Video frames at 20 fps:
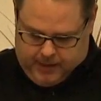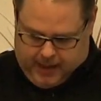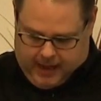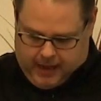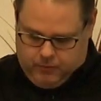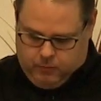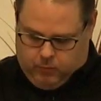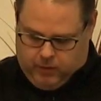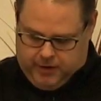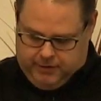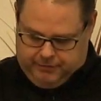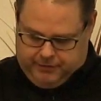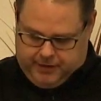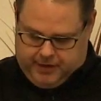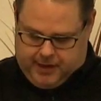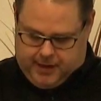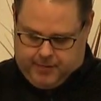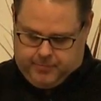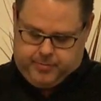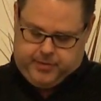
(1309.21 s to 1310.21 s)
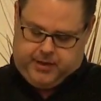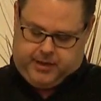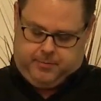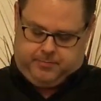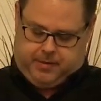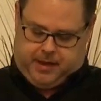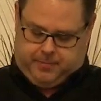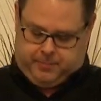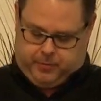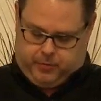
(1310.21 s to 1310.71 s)
and one of the company,
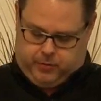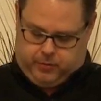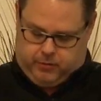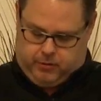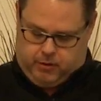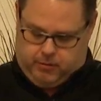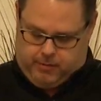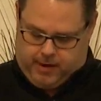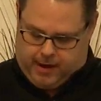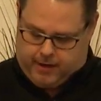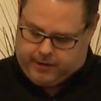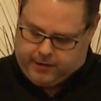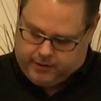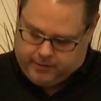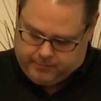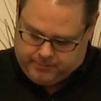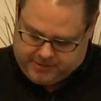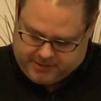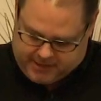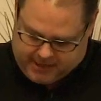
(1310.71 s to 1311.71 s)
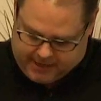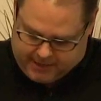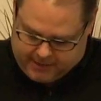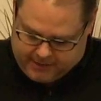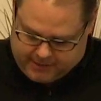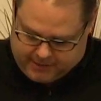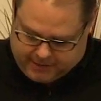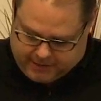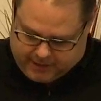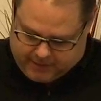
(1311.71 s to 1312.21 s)
people who were around him, said
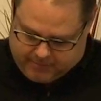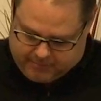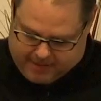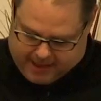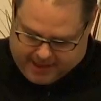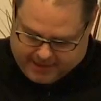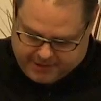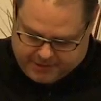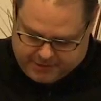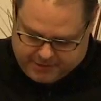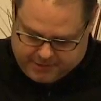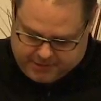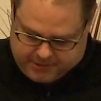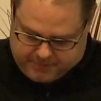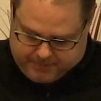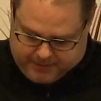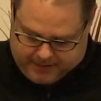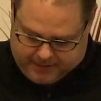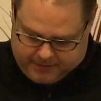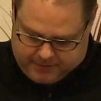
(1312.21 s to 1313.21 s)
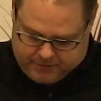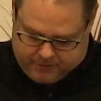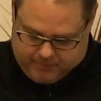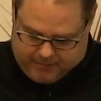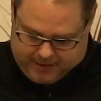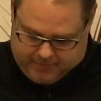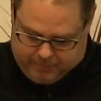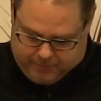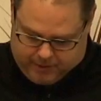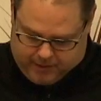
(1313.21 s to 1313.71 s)
unto him, Master, speak to
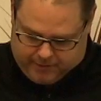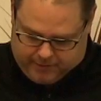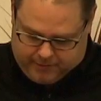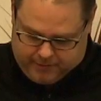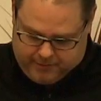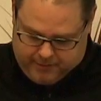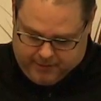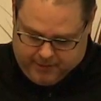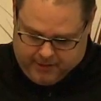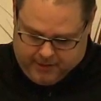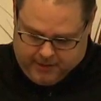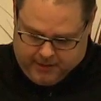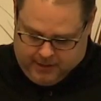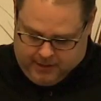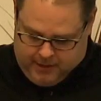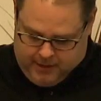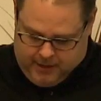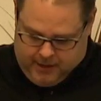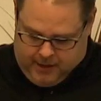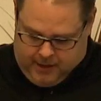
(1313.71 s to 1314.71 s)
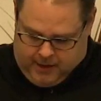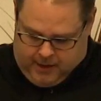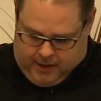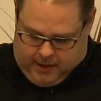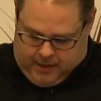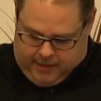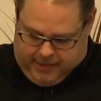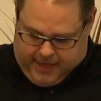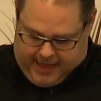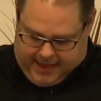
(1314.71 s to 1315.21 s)
my brother,
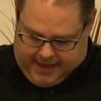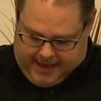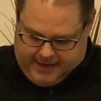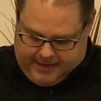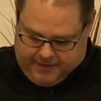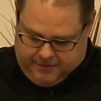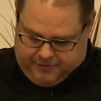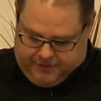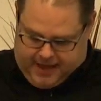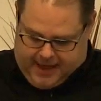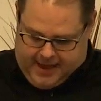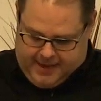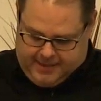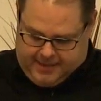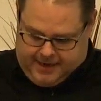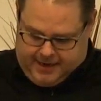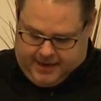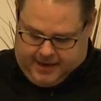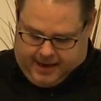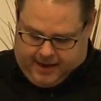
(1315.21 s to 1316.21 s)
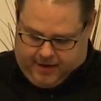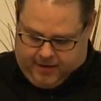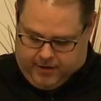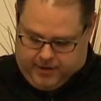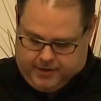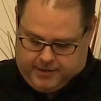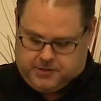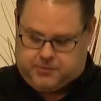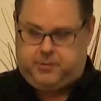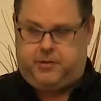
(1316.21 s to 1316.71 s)
that he divide the
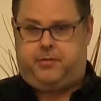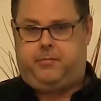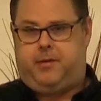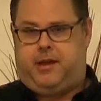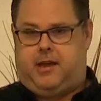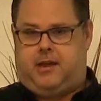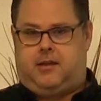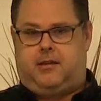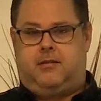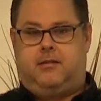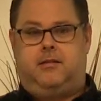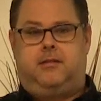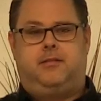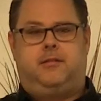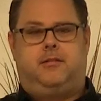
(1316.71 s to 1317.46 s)
inheritance with me.